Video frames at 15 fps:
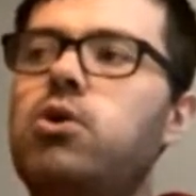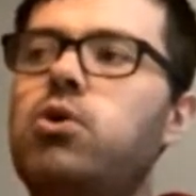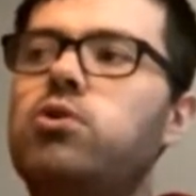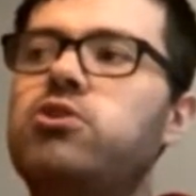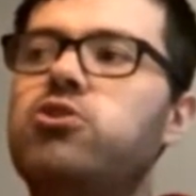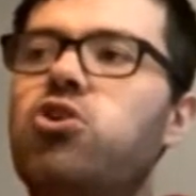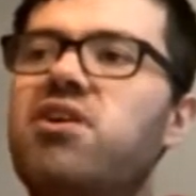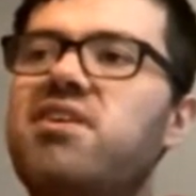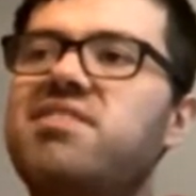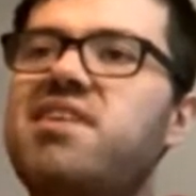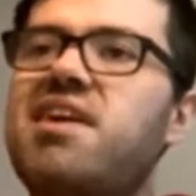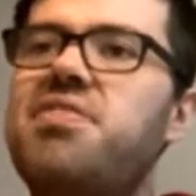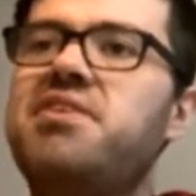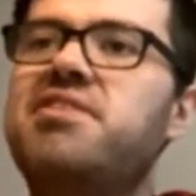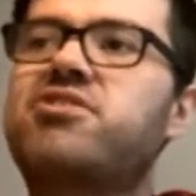
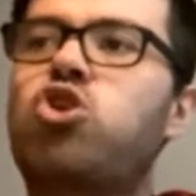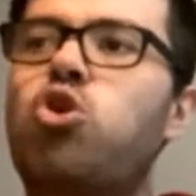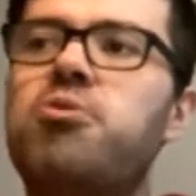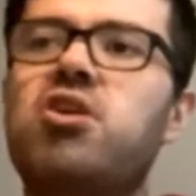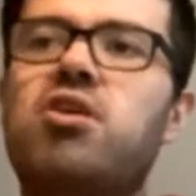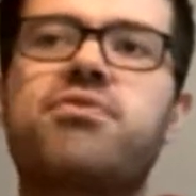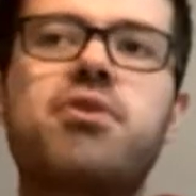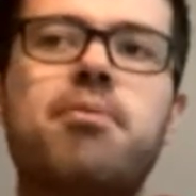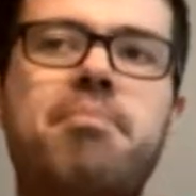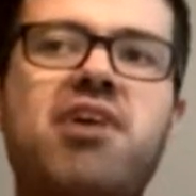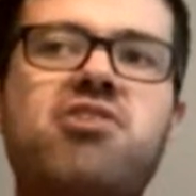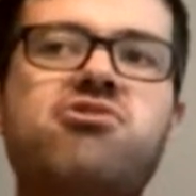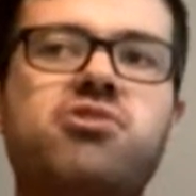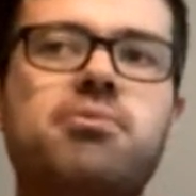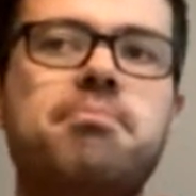He's coming off the
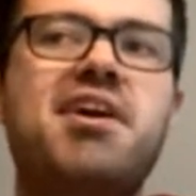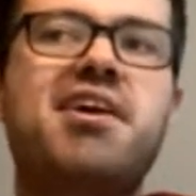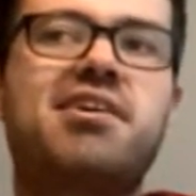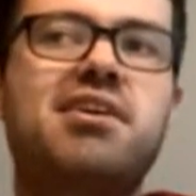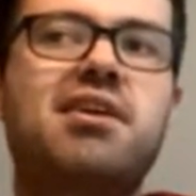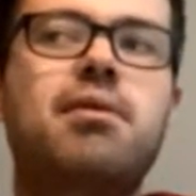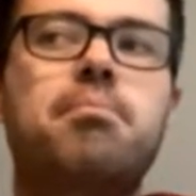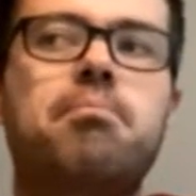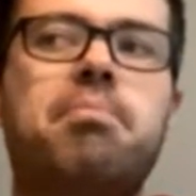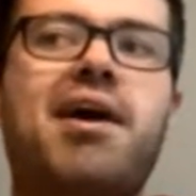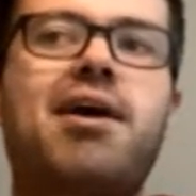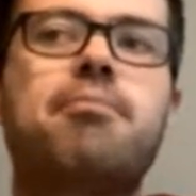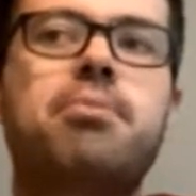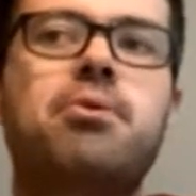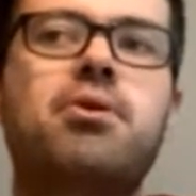bench and making an
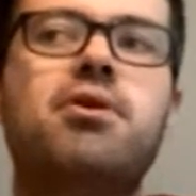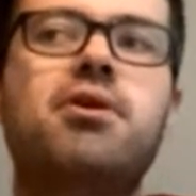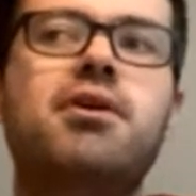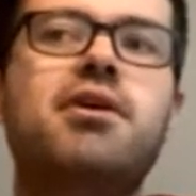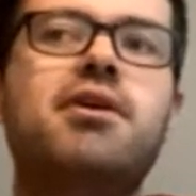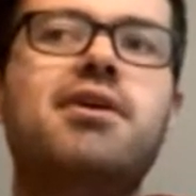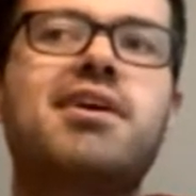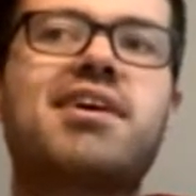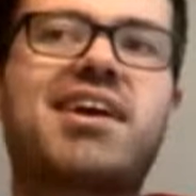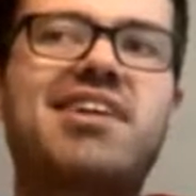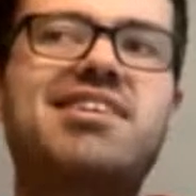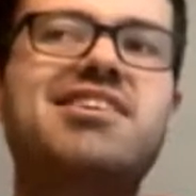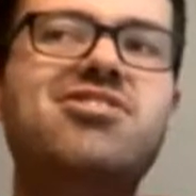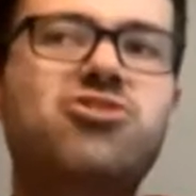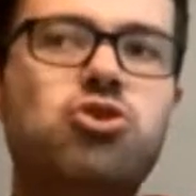impact, but can
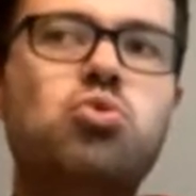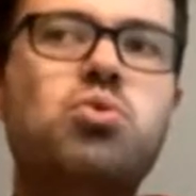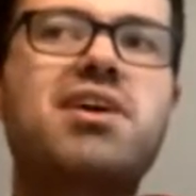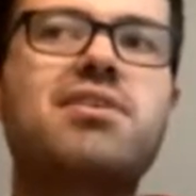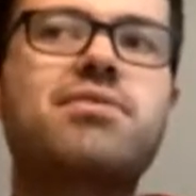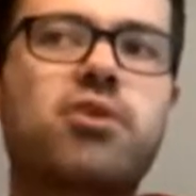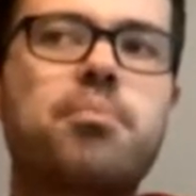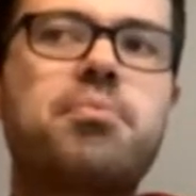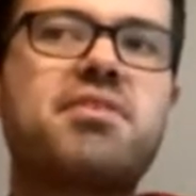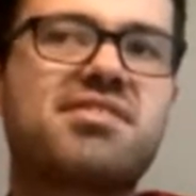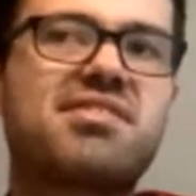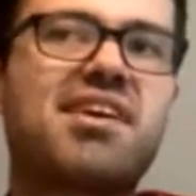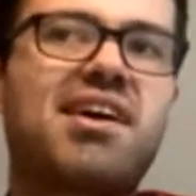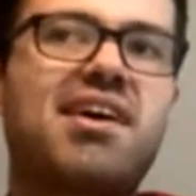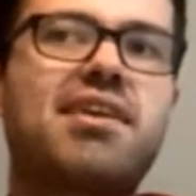he do it from the
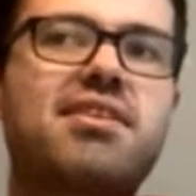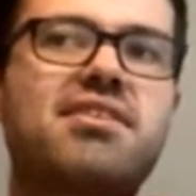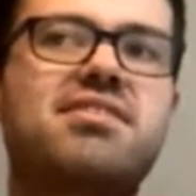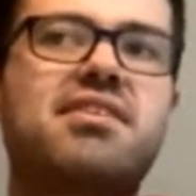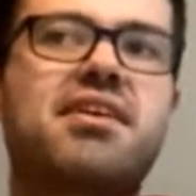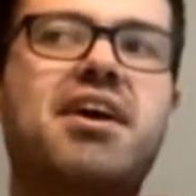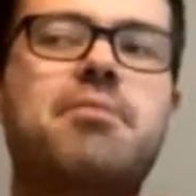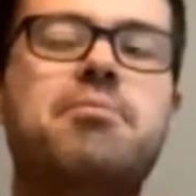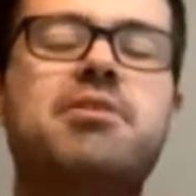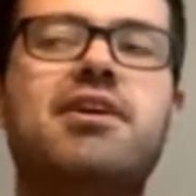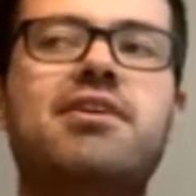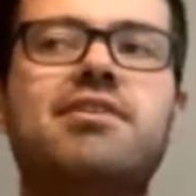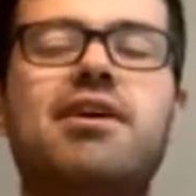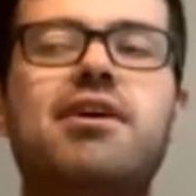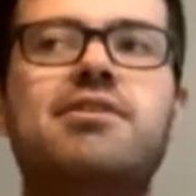start this time?
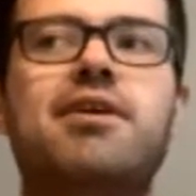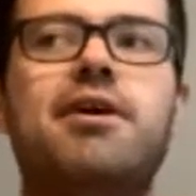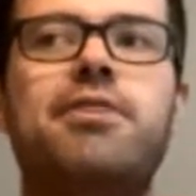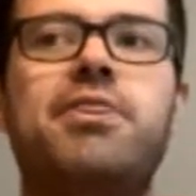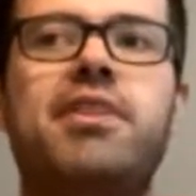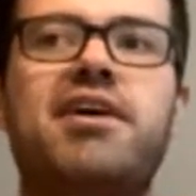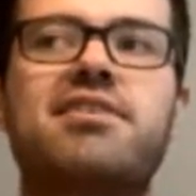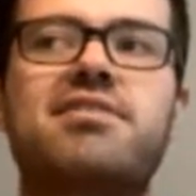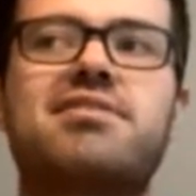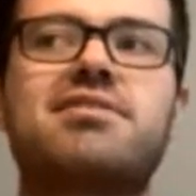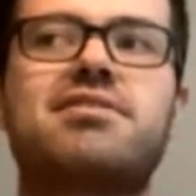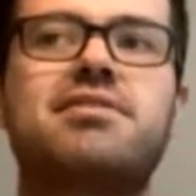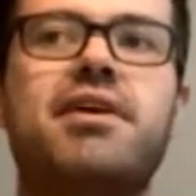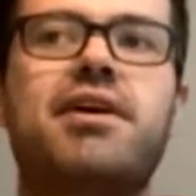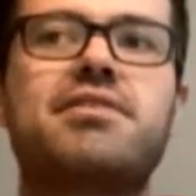And
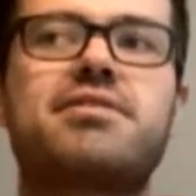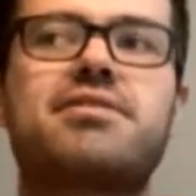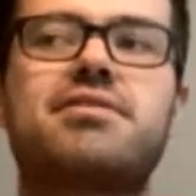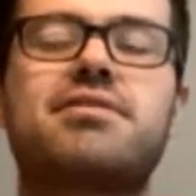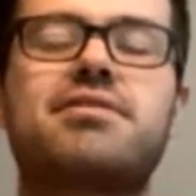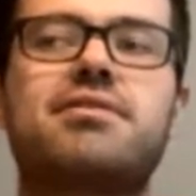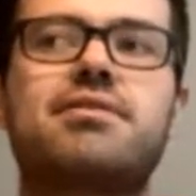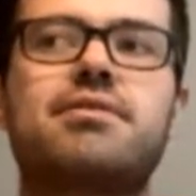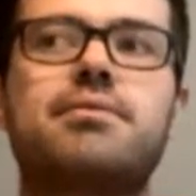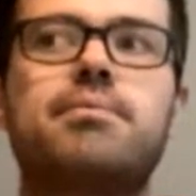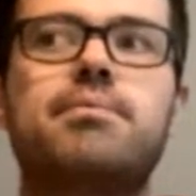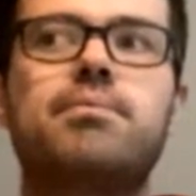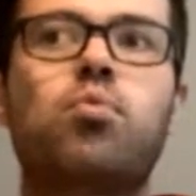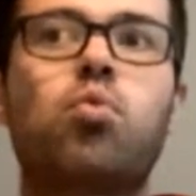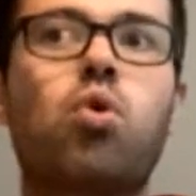that's
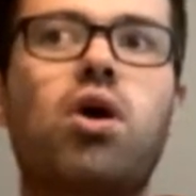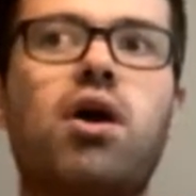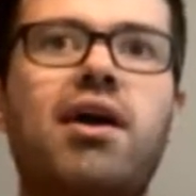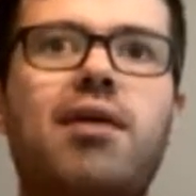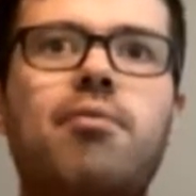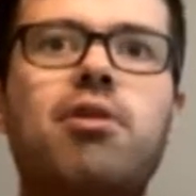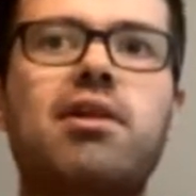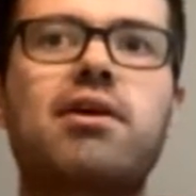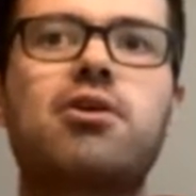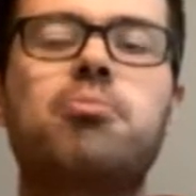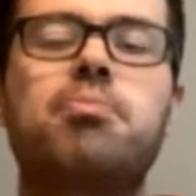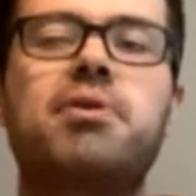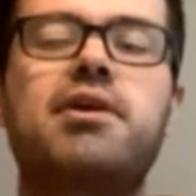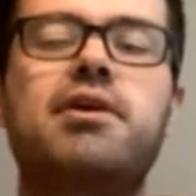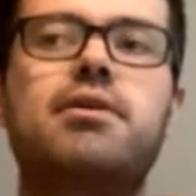what I am a little
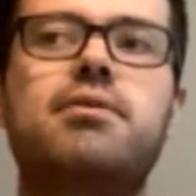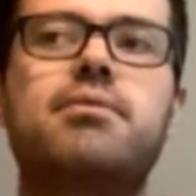bit